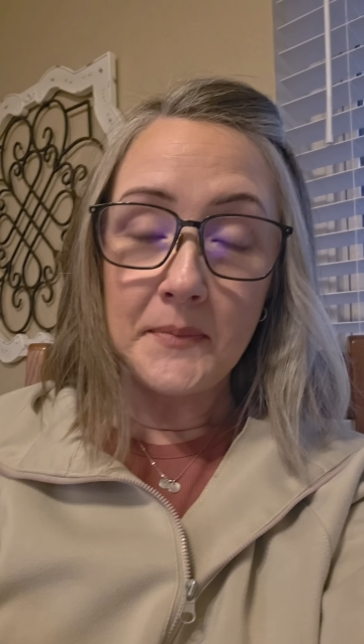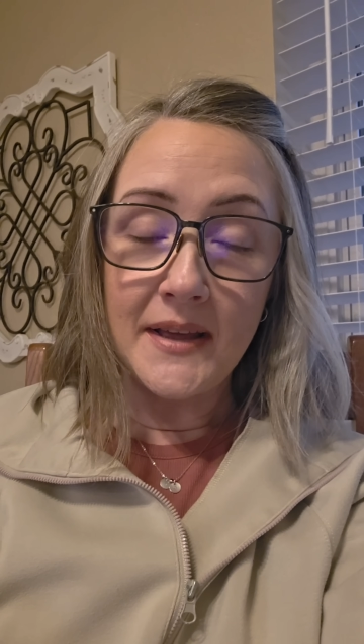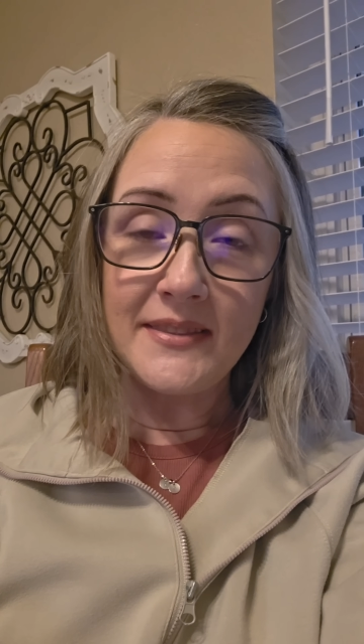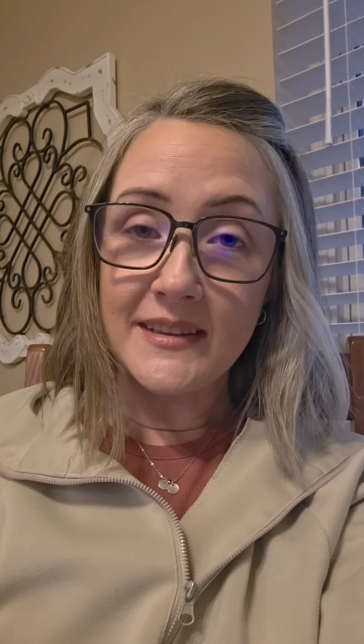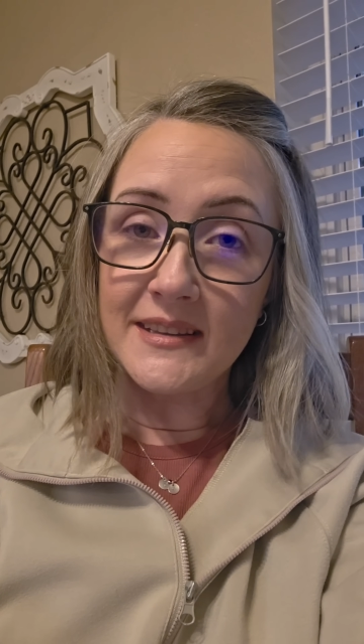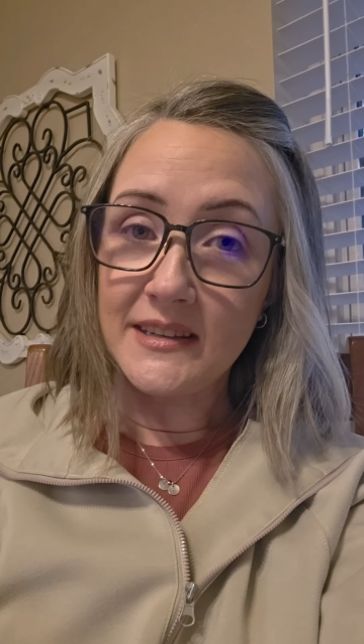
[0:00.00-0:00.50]

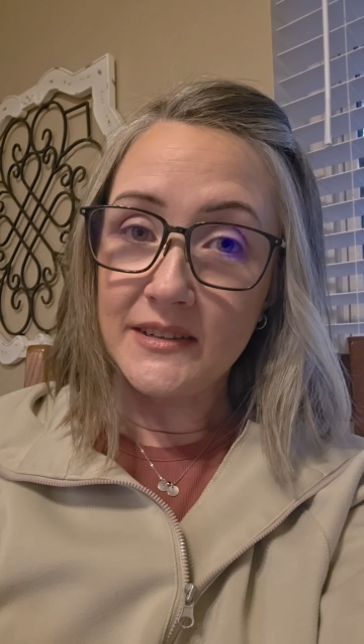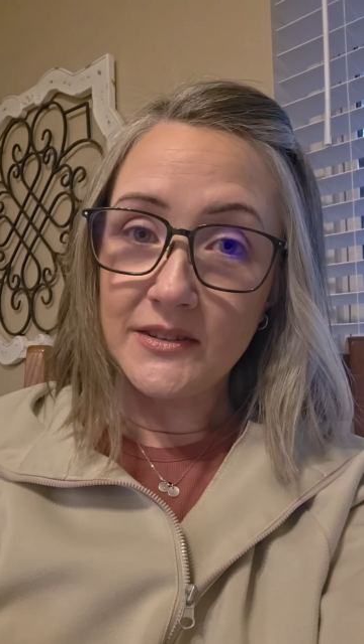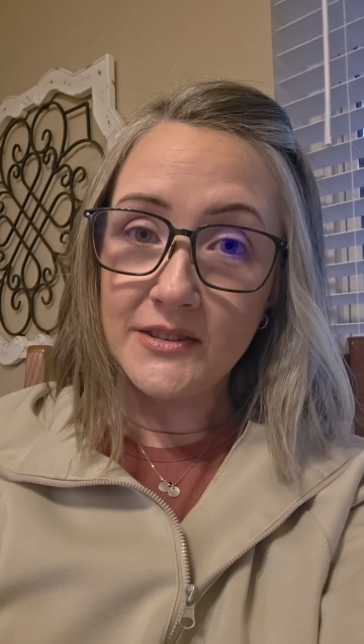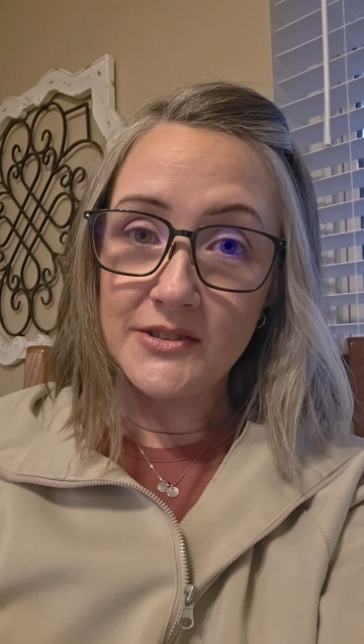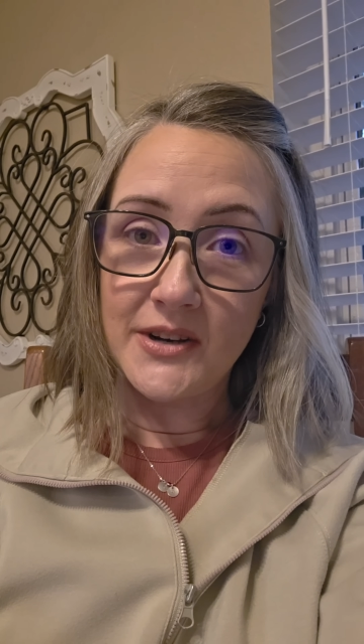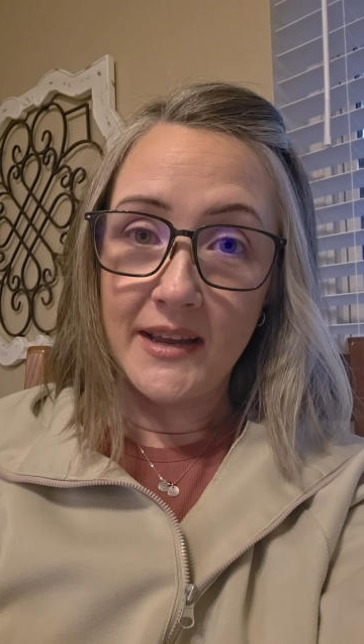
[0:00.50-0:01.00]
But the
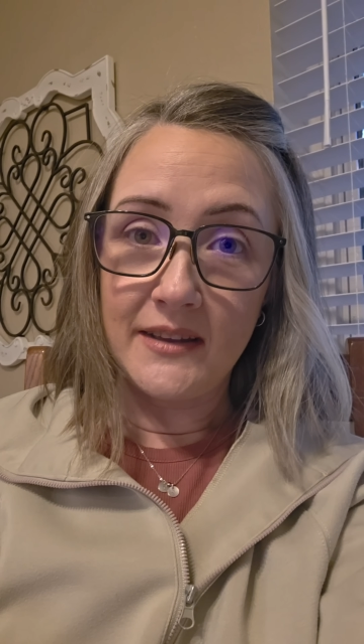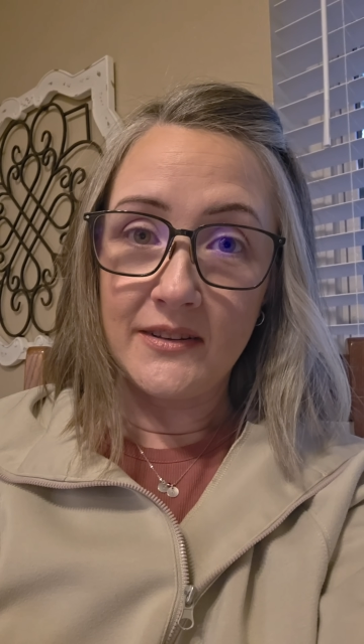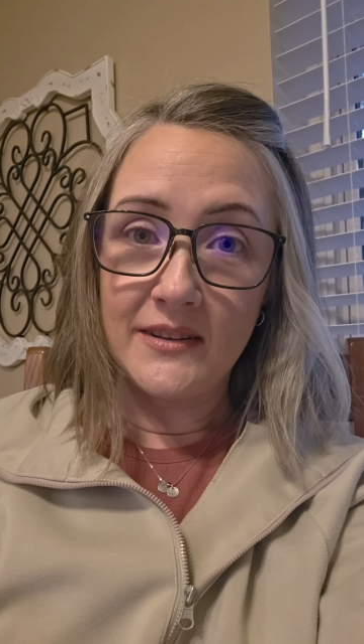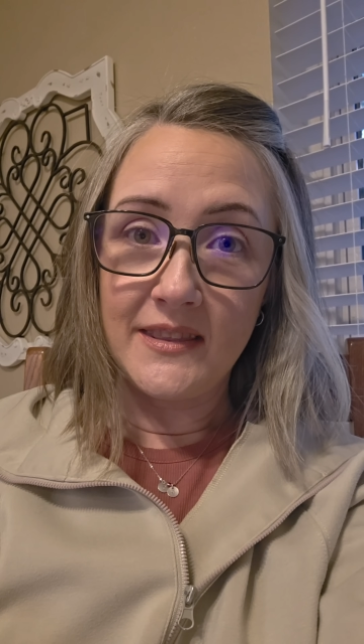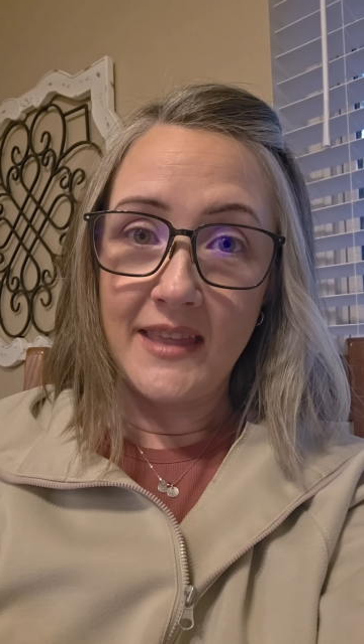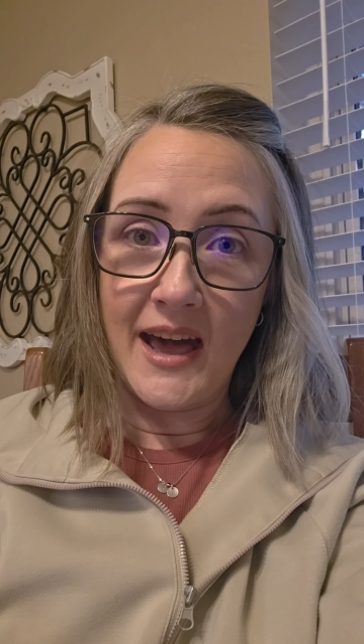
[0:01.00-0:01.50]
clinical
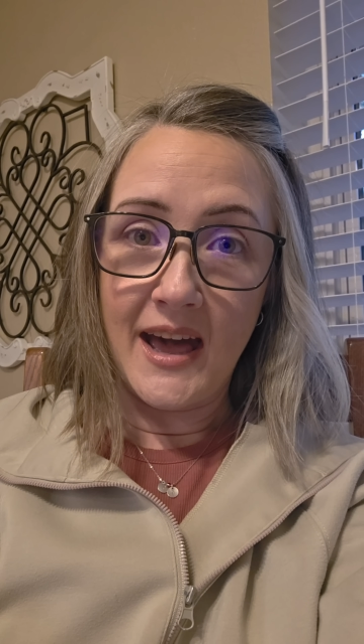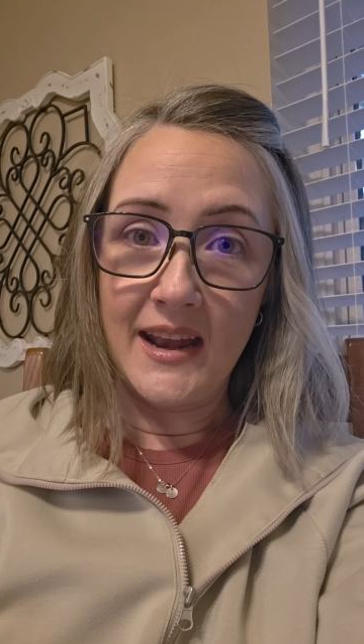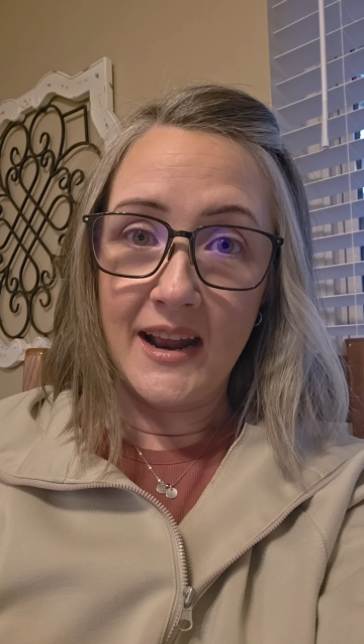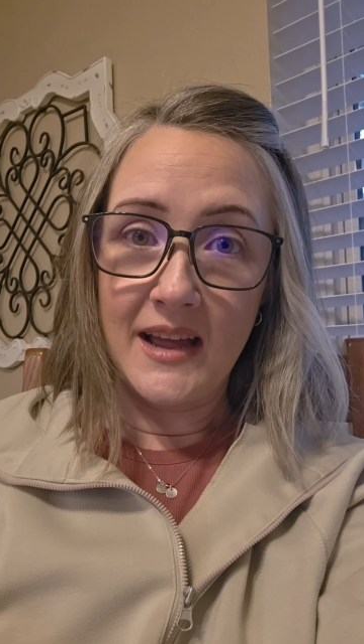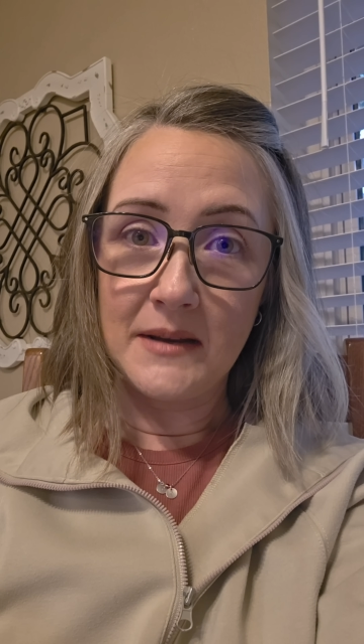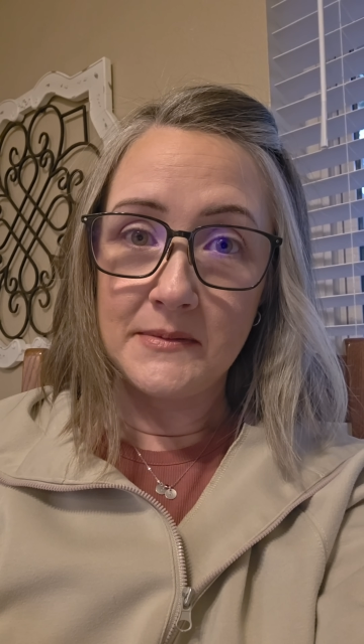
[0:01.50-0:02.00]
trial
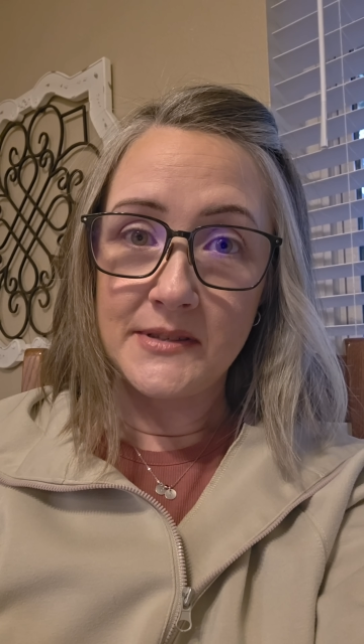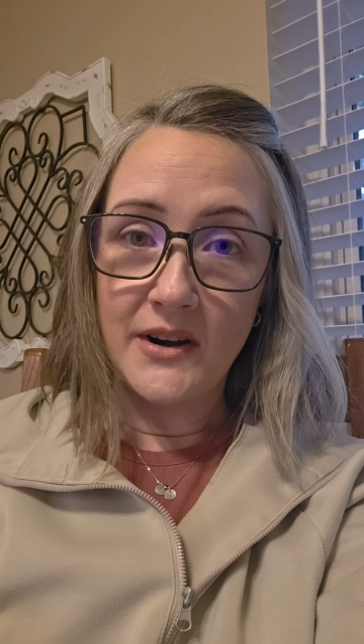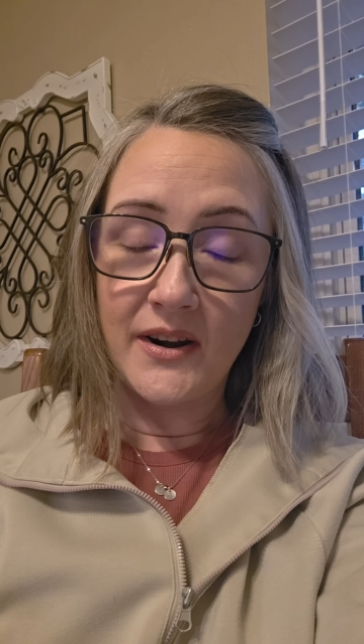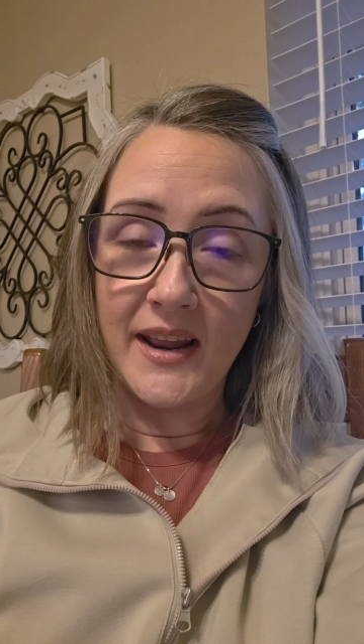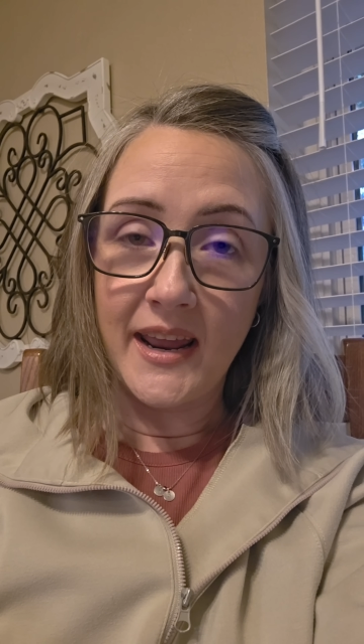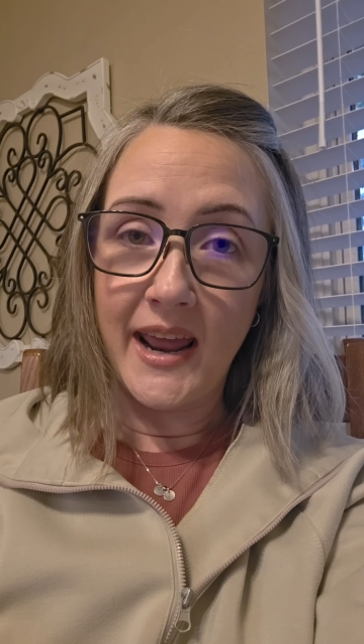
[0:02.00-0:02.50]
that I'm
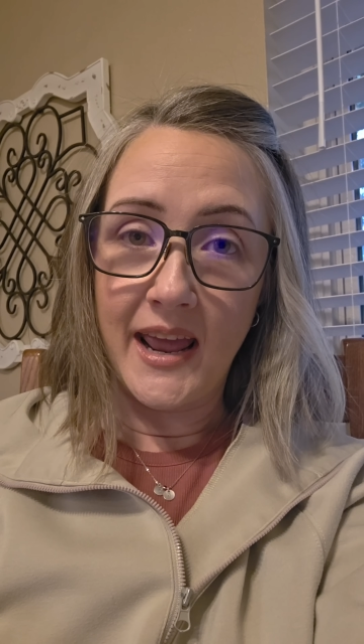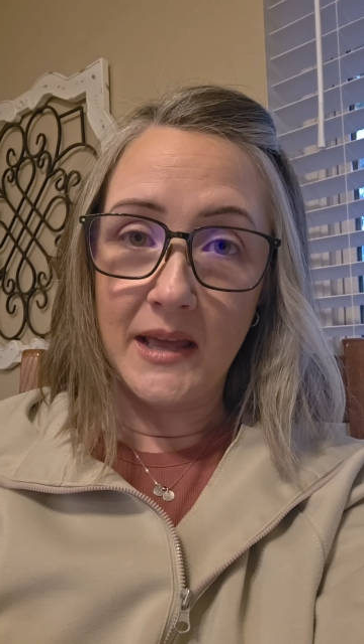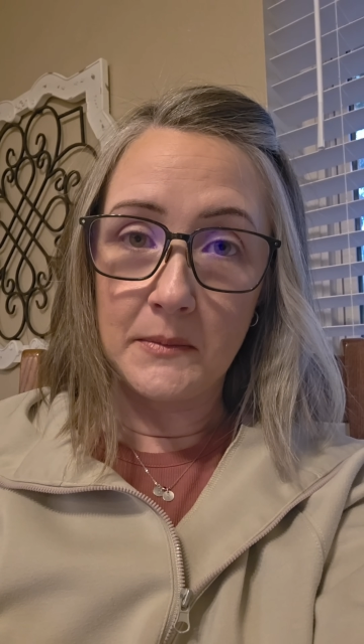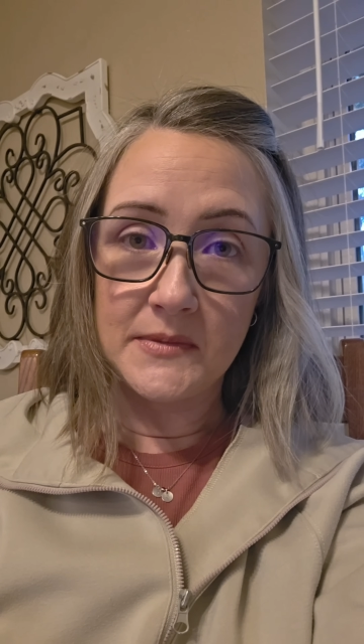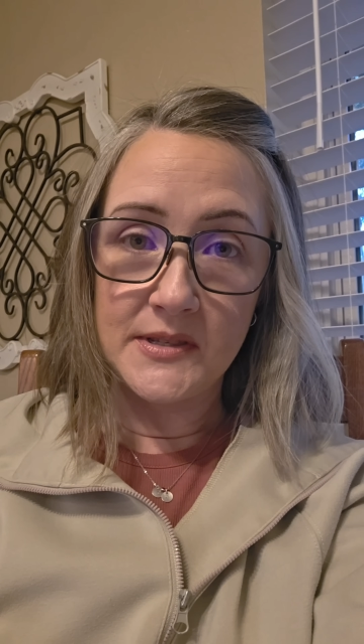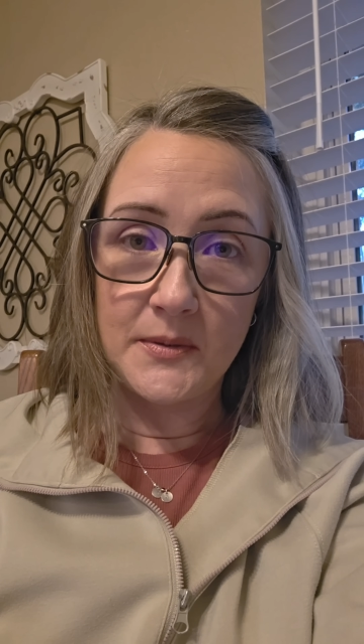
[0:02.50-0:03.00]
starting
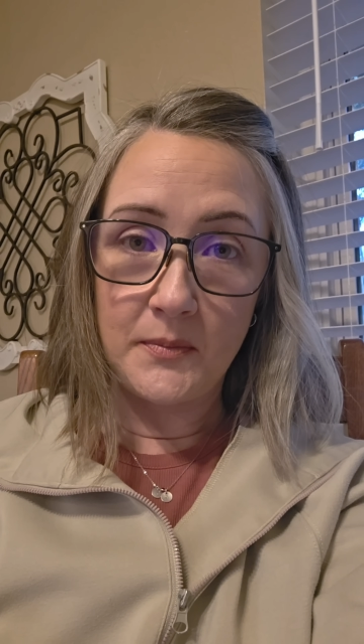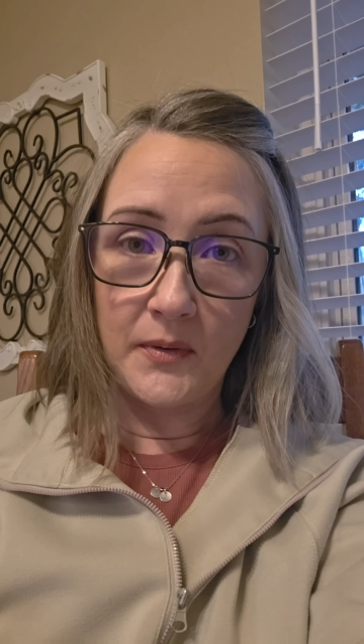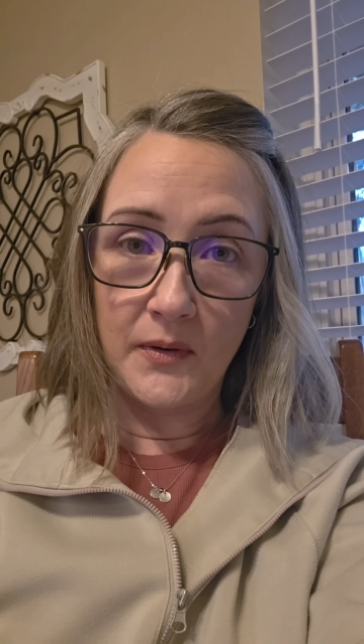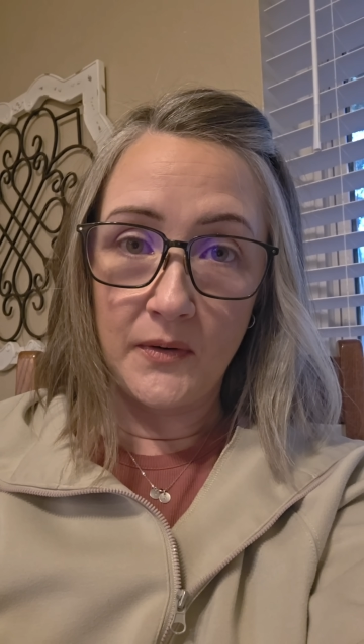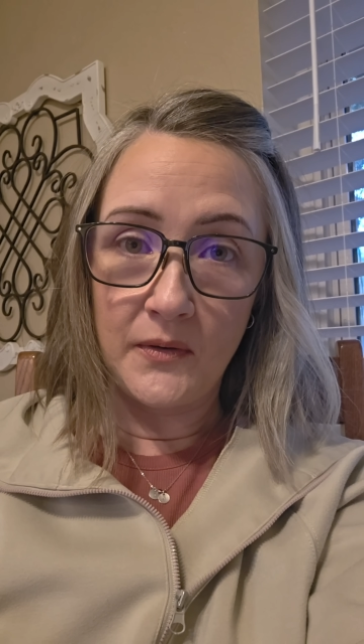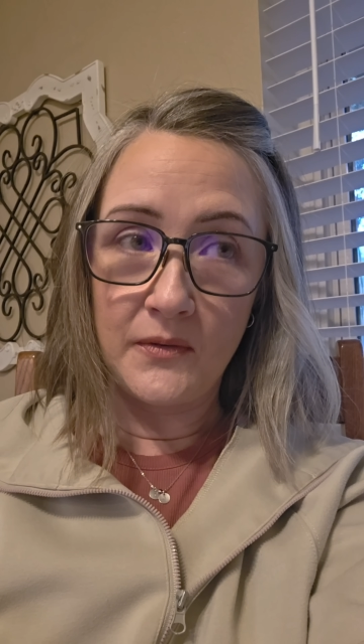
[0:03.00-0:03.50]
aims to
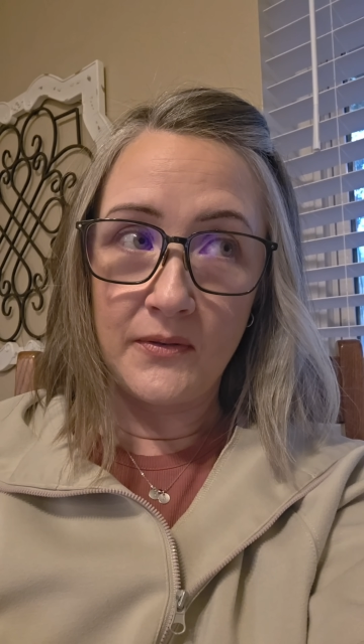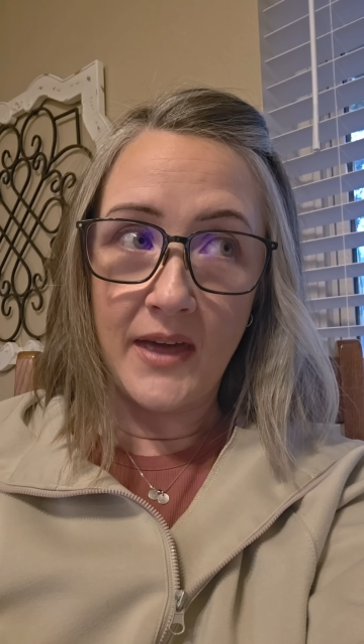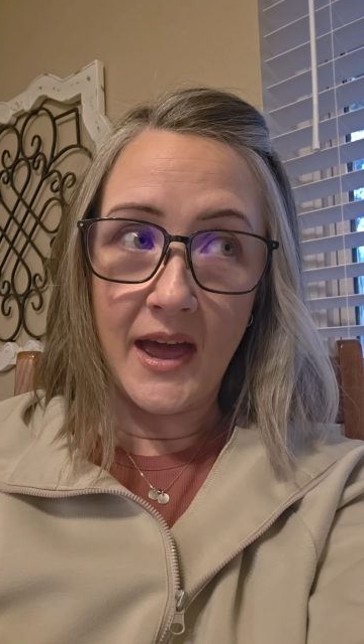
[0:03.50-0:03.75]
prove